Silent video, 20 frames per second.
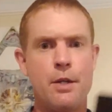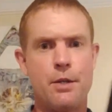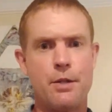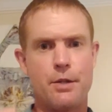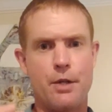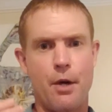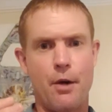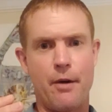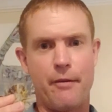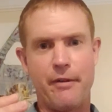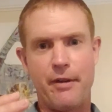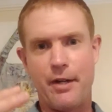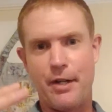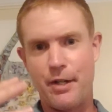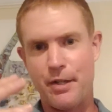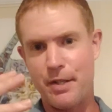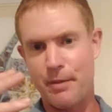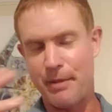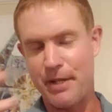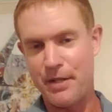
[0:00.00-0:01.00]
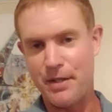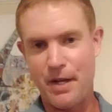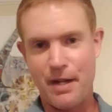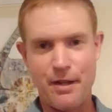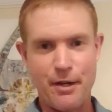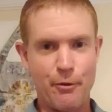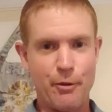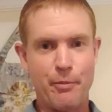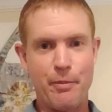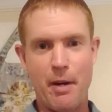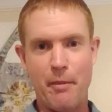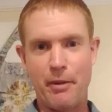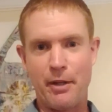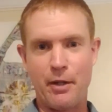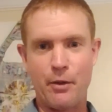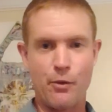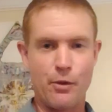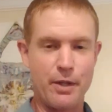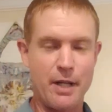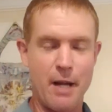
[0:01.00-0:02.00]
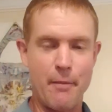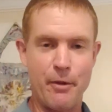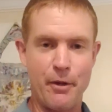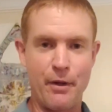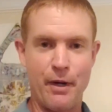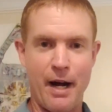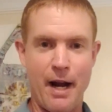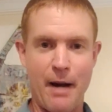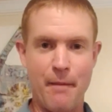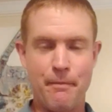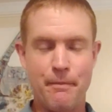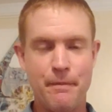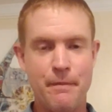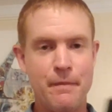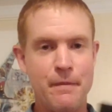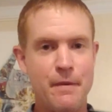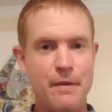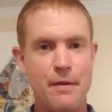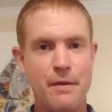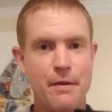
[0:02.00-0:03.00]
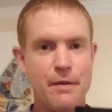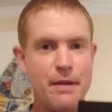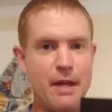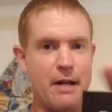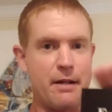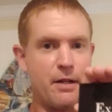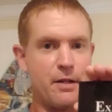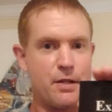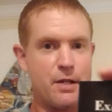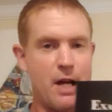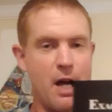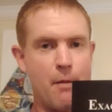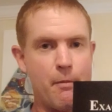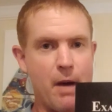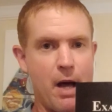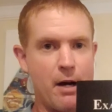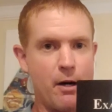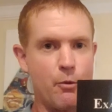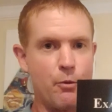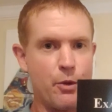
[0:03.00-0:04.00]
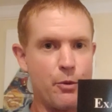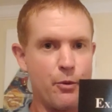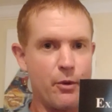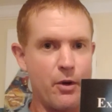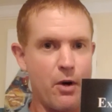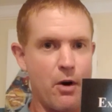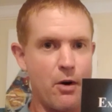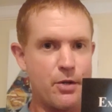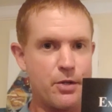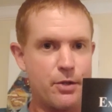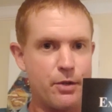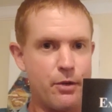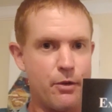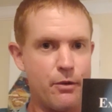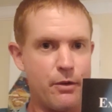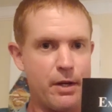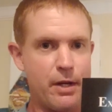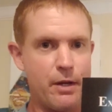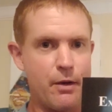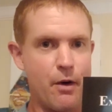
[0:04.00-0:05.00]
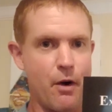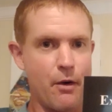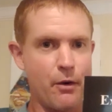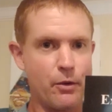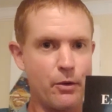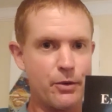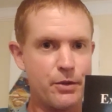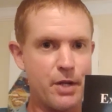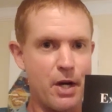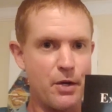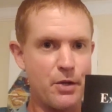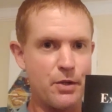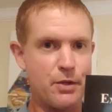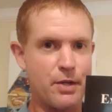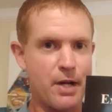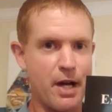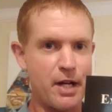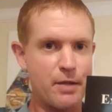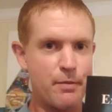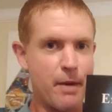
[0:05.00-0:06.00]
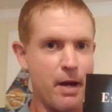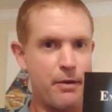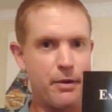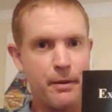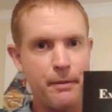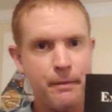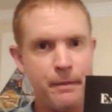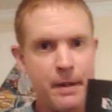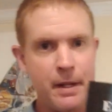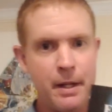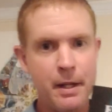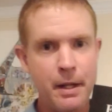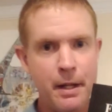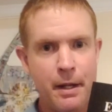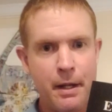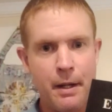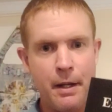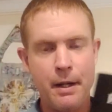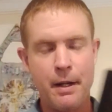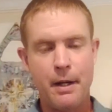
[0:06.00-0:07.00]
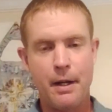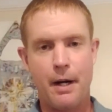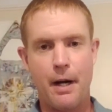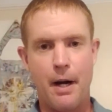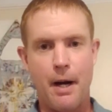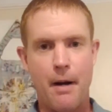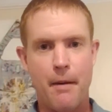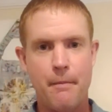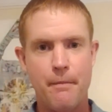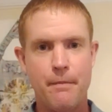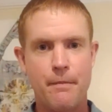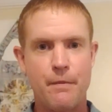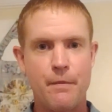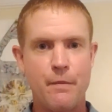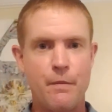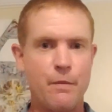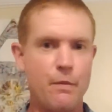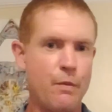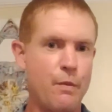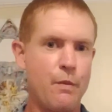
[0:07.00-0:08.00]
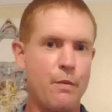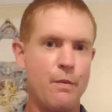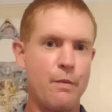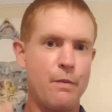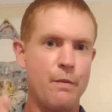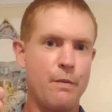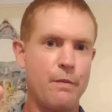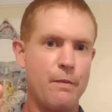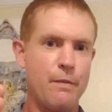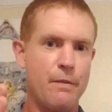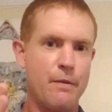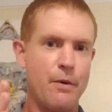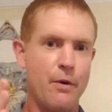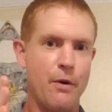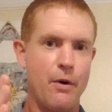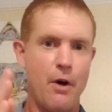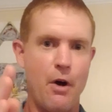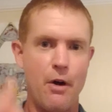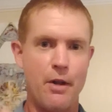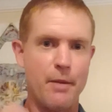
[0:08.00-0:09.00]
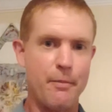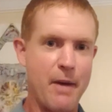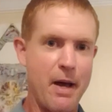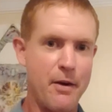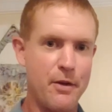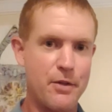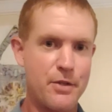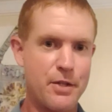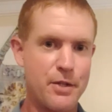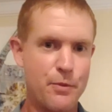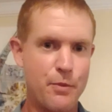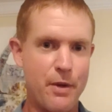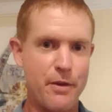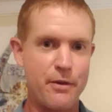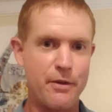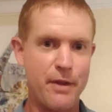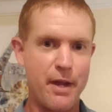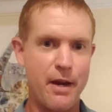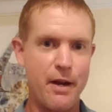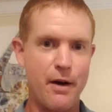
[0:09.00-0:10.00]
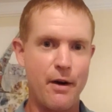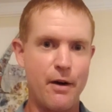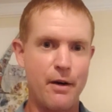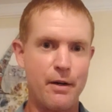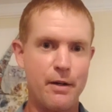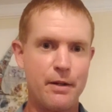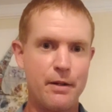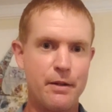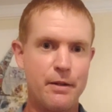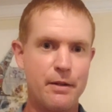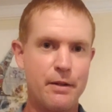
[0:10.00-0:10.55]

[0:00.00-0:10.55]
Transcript: so if you hear somebody say they're Republican or Democrat, that does not matter with regards to the article section text method. Um, all that matters is whether they are